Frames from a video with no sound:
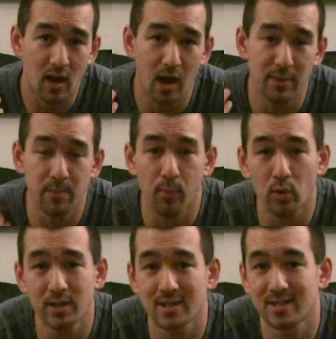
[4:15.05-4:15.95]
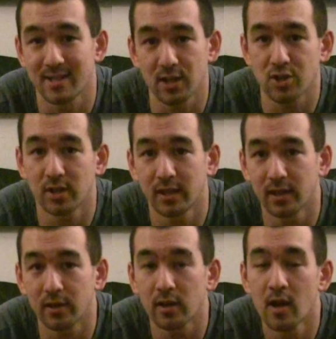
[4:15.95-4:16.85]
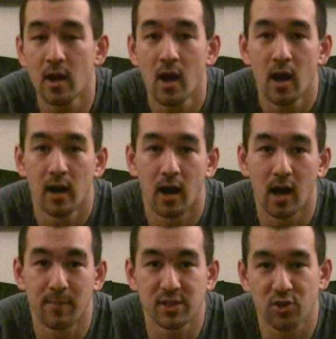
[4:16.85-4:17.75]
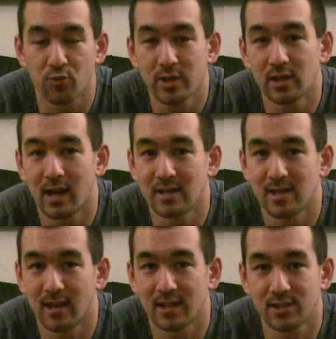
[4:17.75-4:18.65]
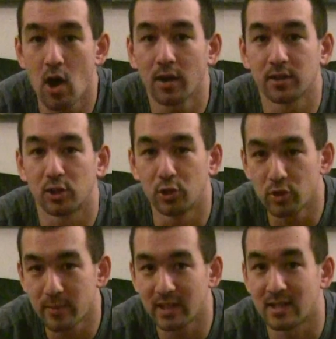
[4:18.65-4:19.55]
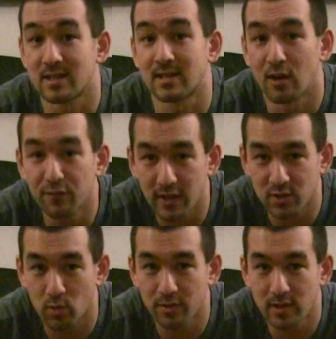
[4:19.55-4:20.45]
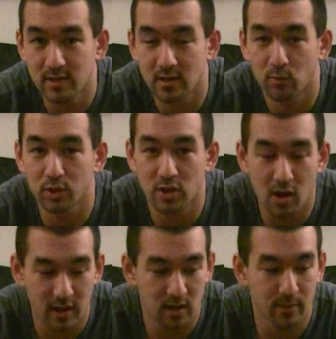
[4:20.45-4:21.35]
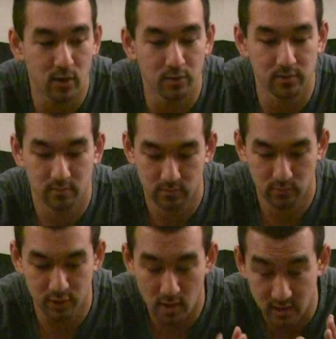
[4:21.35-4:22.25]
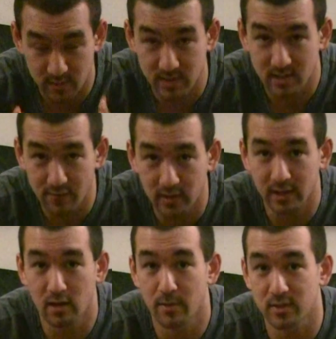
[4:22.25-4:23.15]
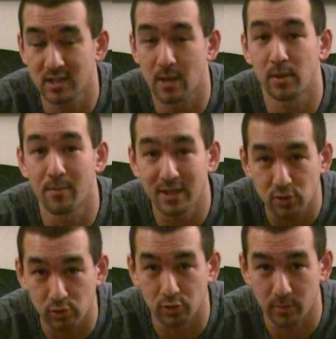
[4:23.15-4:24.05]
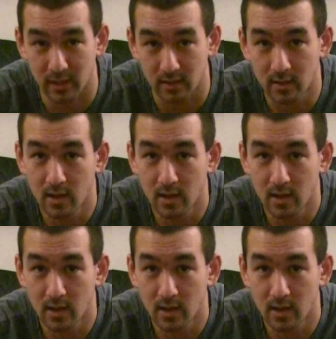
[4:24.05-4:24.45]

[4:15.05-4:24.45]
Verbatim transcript: An important distinction here is to realize that it's not glutamine itself that's worthless. We're talking specifically here about supplemental glutamine.